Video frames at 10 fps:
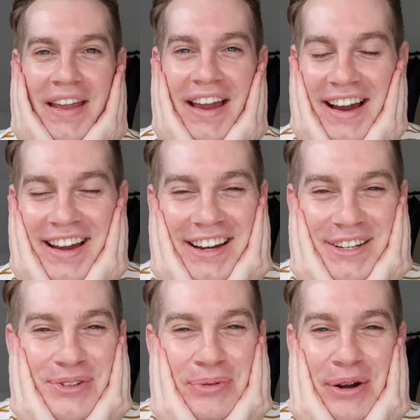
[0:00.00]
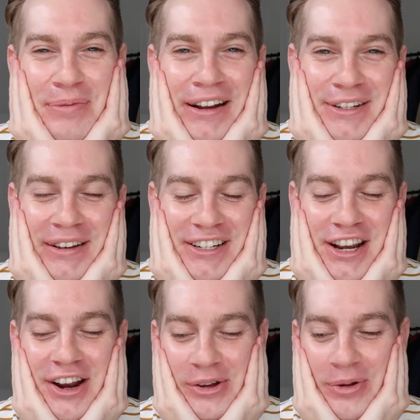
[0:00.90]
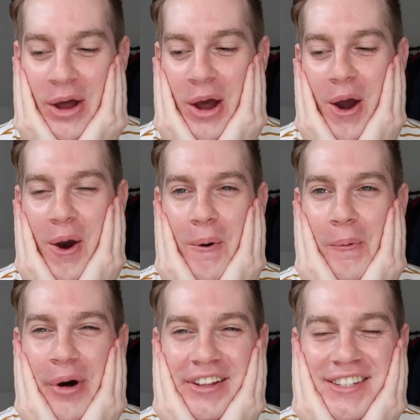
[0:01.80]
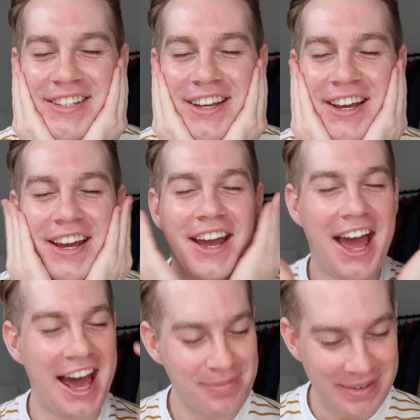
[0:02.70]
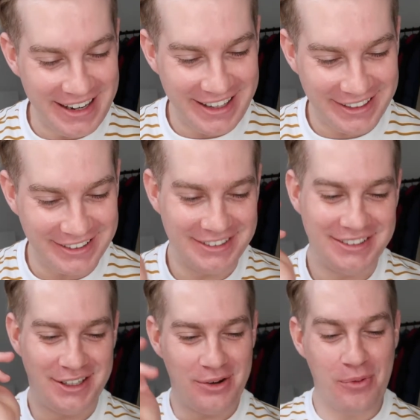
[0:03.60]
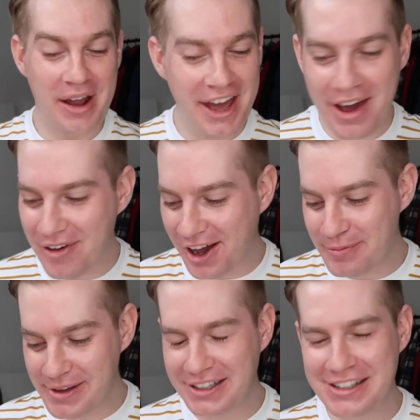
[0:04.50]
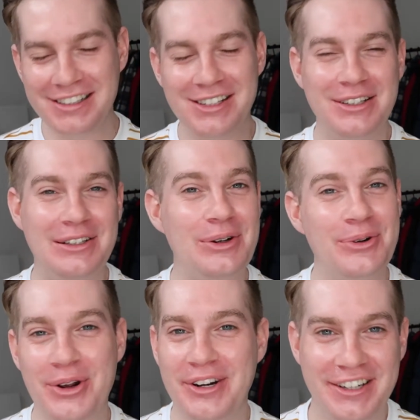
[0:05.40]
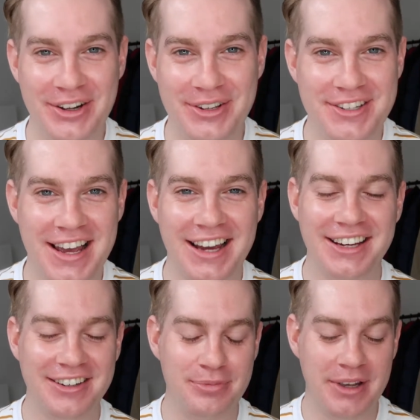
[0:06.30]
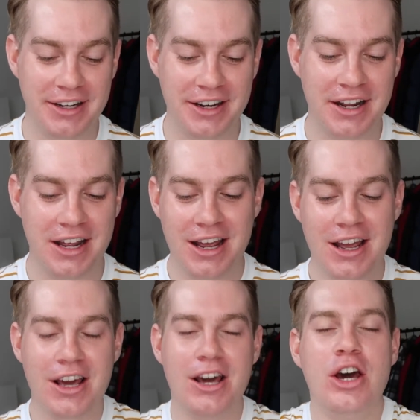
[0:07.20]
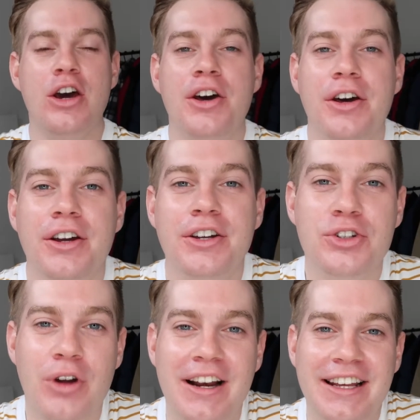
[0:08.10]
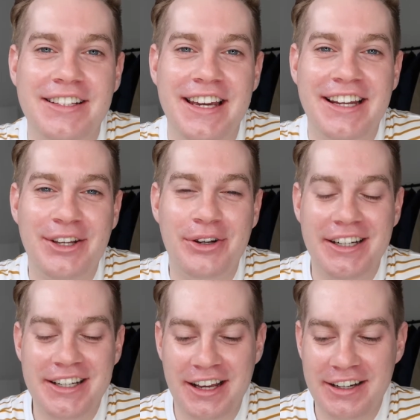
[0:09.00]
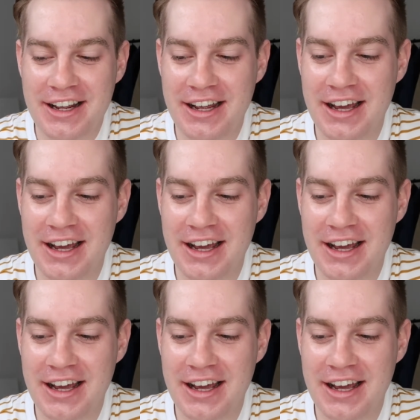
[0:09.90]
Hi guys, welcome back to my channel. What's happening? Where have I been? Lord only knows. I have been struggling to get uni done,